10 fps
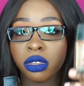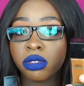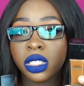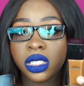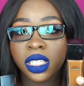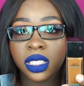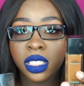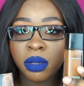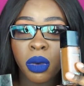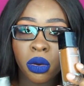
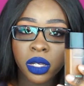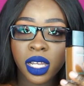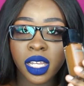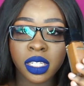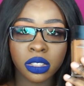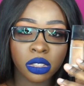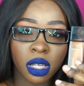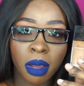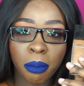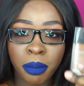360 Mocha is
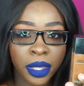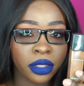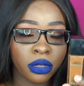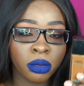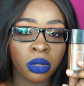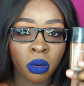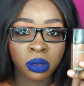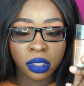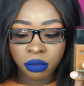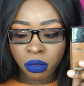a bit too
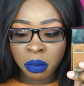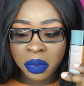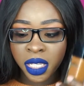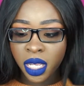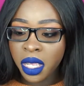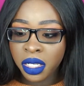golden for me,